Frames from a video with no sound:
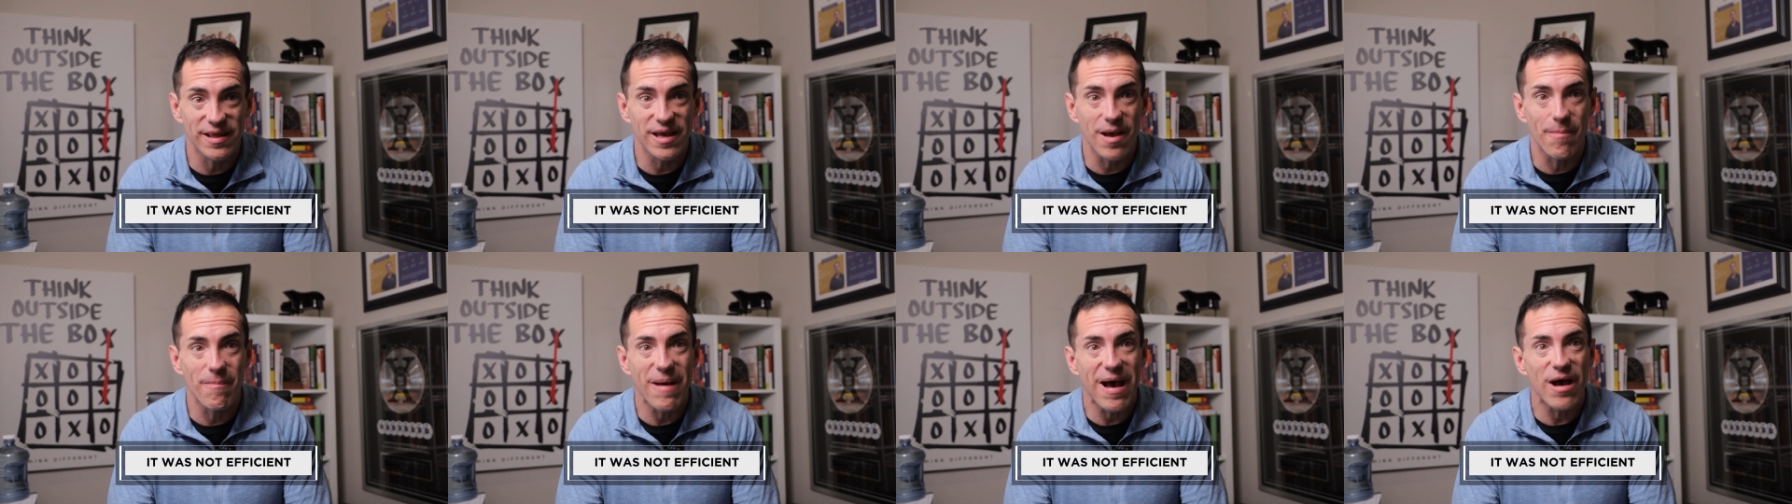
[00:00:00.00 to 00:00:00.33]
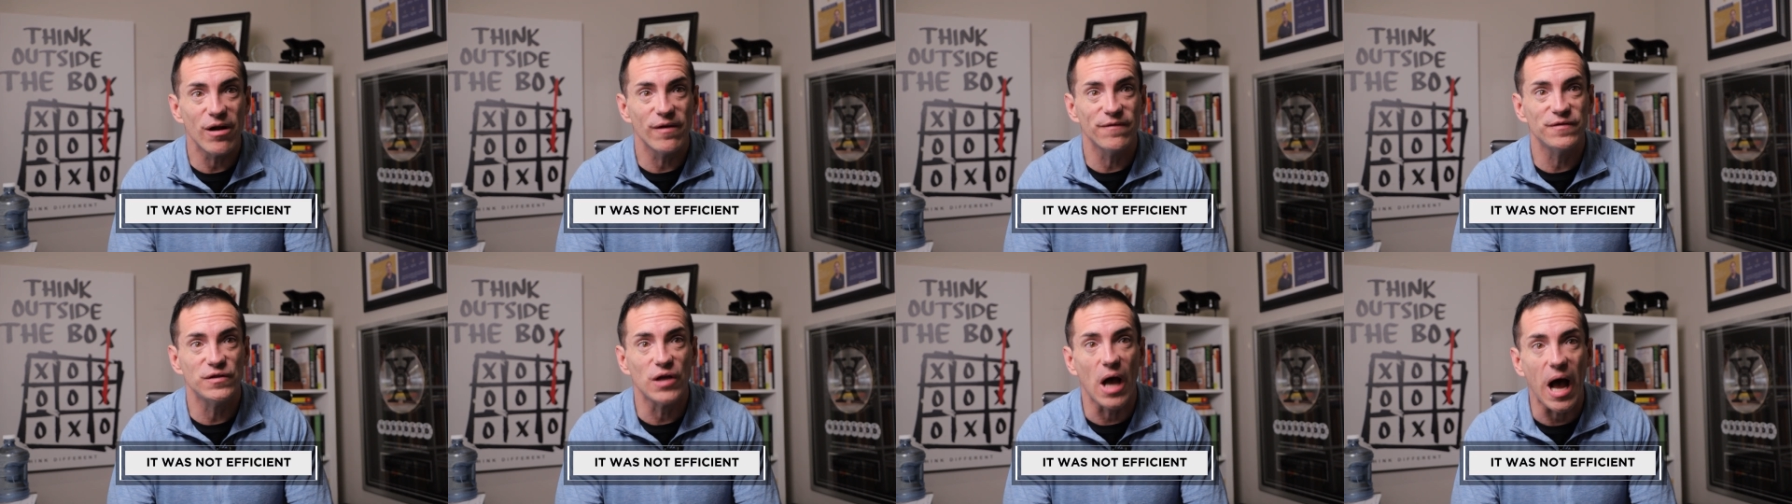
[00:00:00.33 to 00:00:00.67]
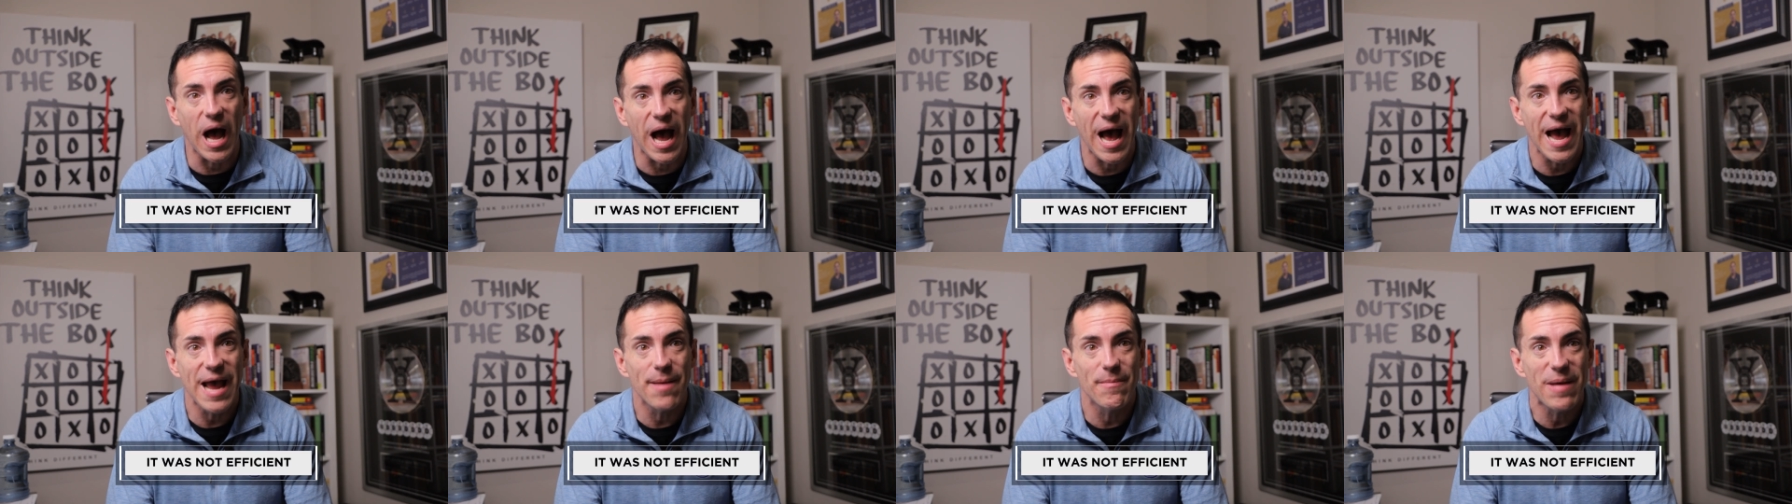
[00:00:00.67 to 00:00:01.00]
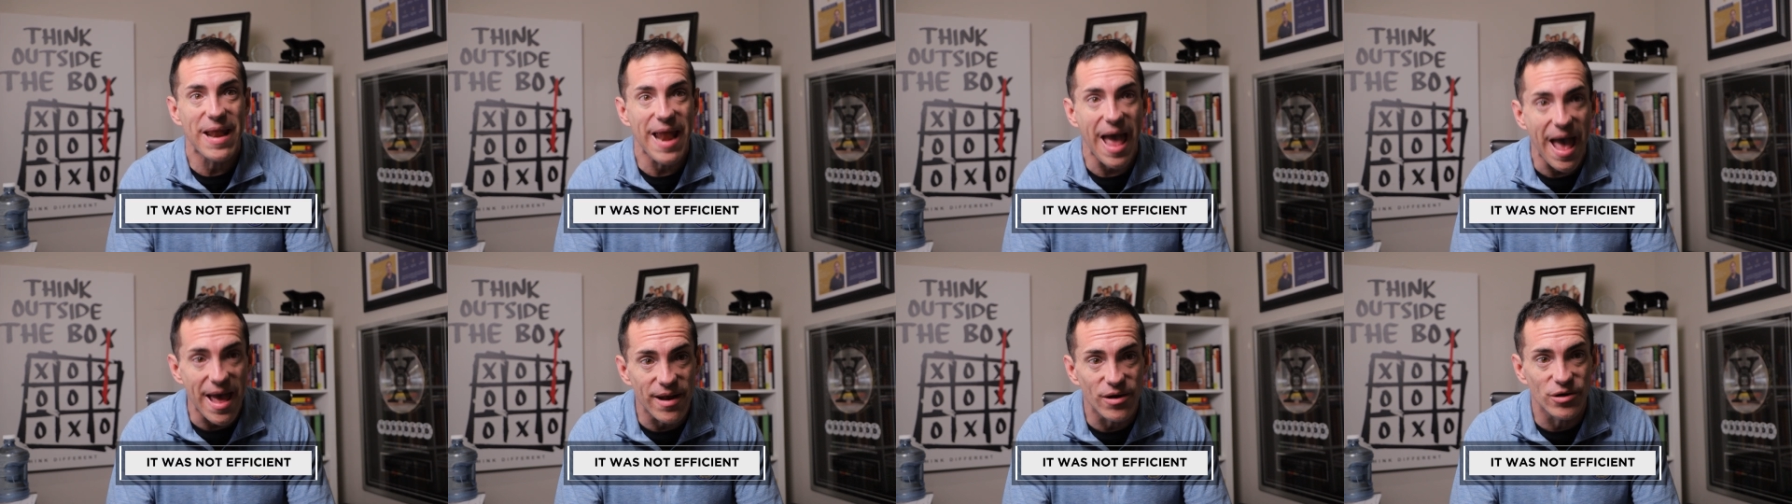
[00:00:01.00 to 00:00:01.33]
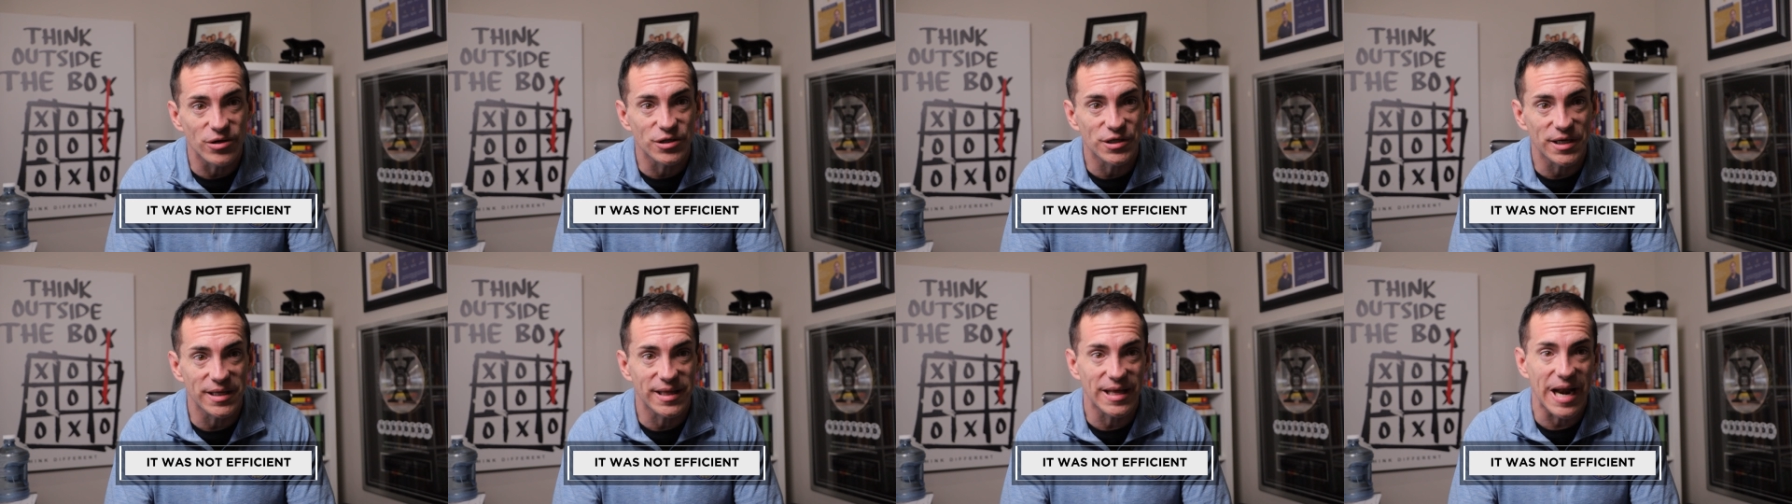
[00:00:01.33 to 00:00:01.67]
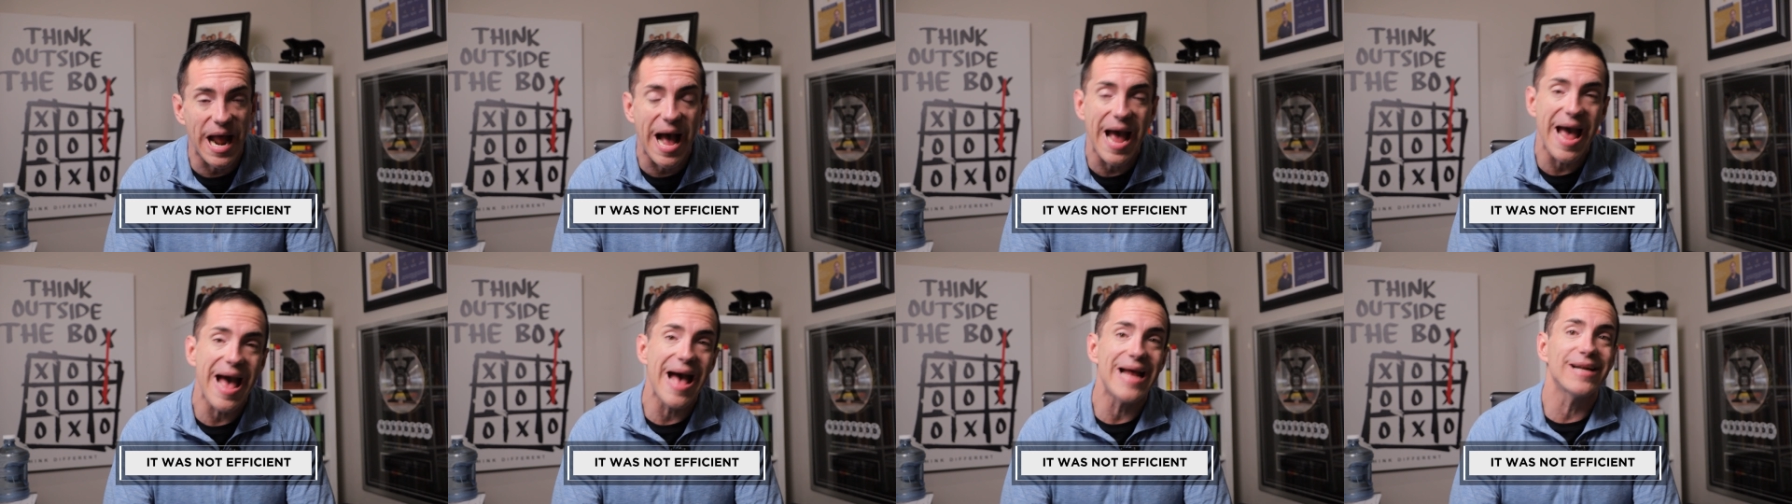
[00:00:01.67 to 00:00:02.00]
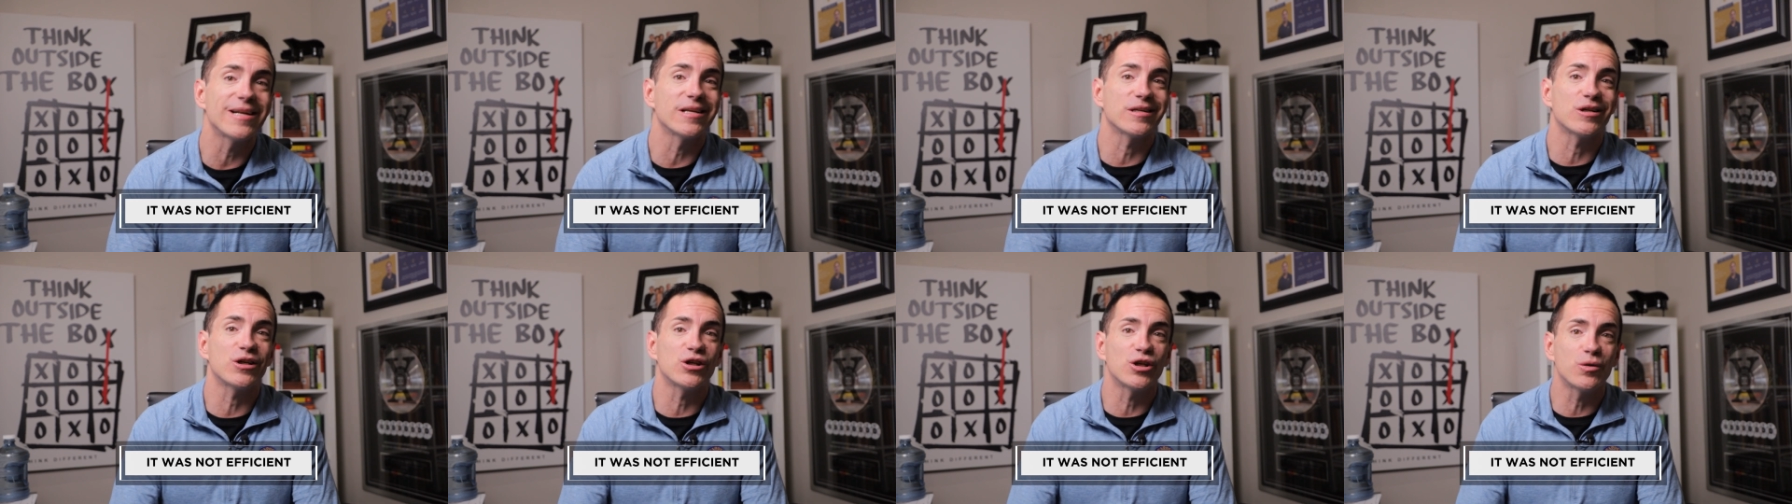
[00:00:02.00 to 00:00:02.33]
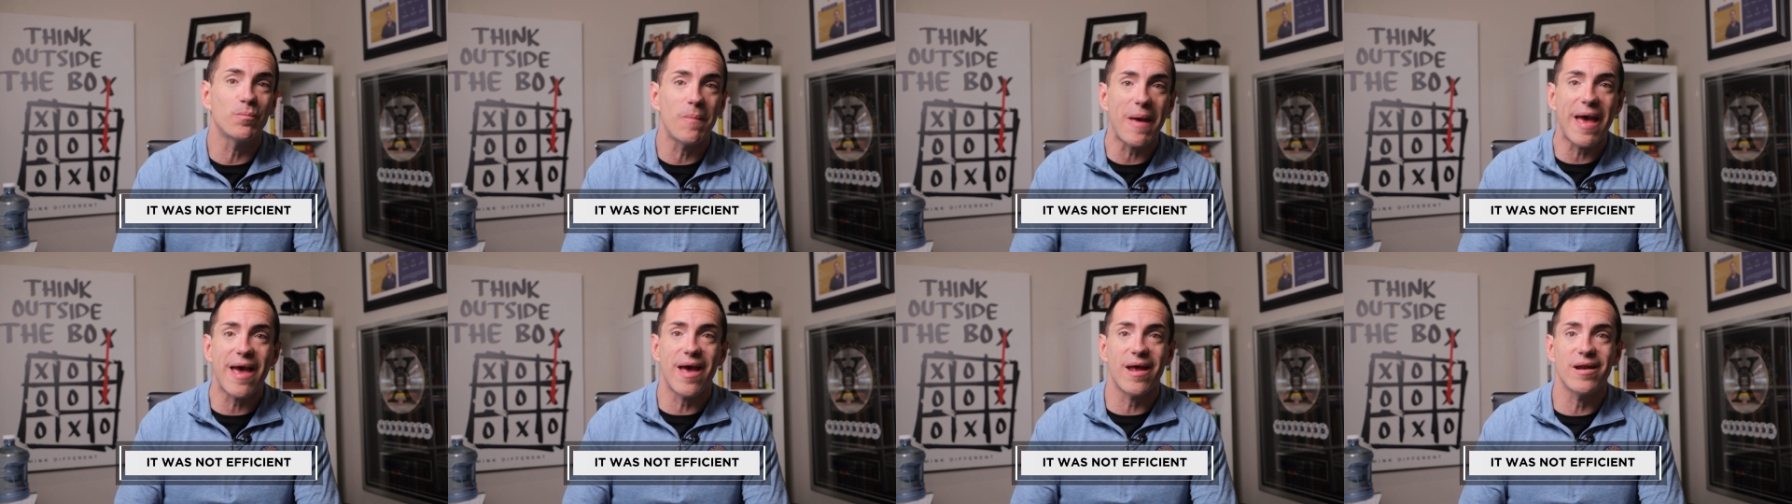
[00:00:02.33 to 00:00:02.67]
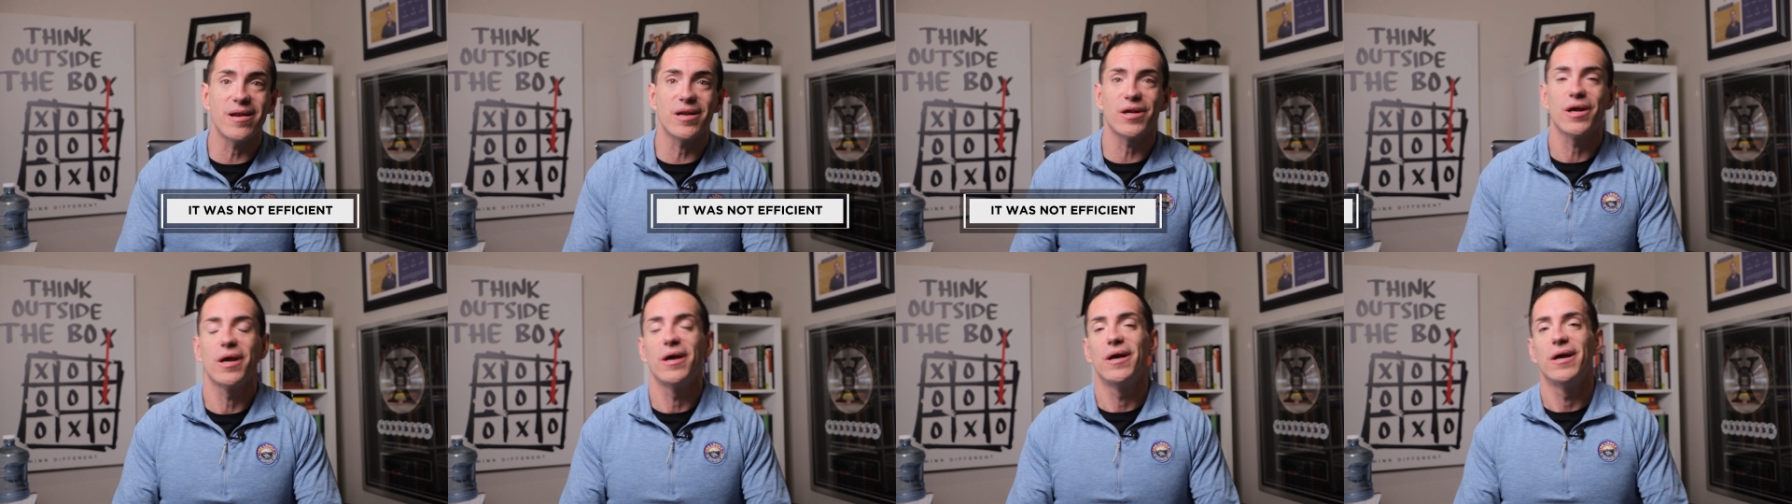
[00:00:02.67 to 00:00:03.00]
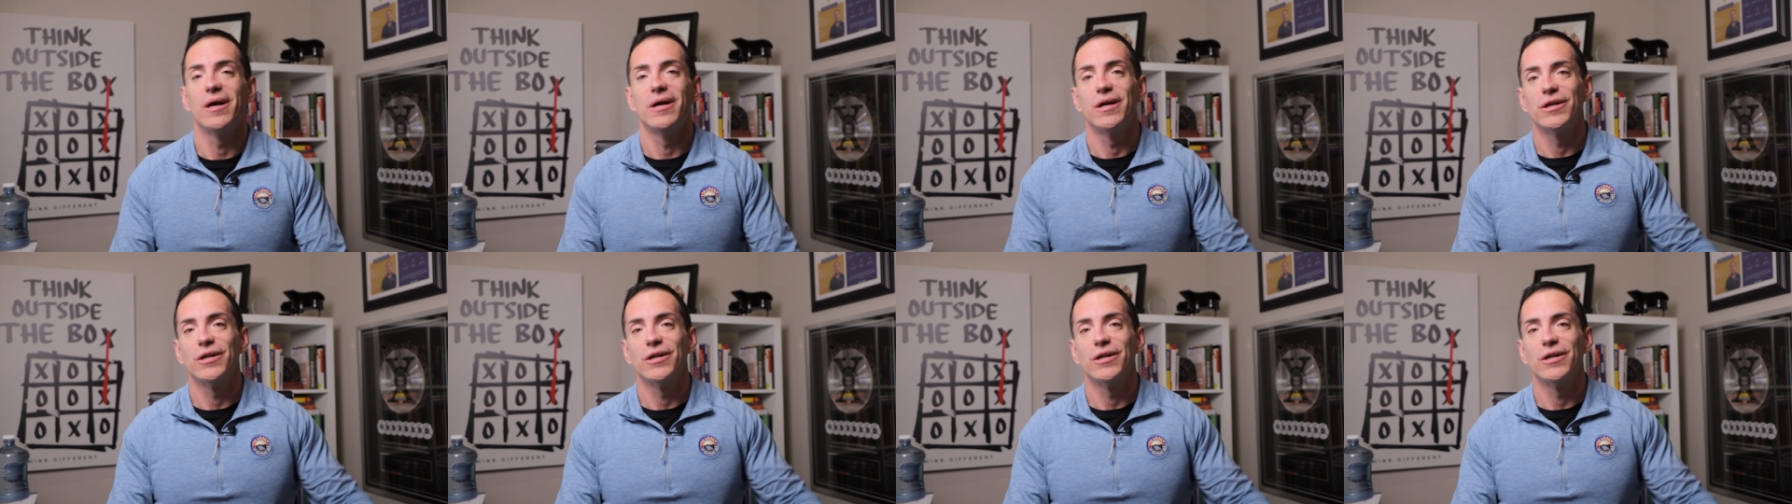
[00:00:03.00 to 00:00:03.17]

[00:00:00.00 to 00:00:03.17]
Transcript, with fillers: The amount of time and energy that I had to spend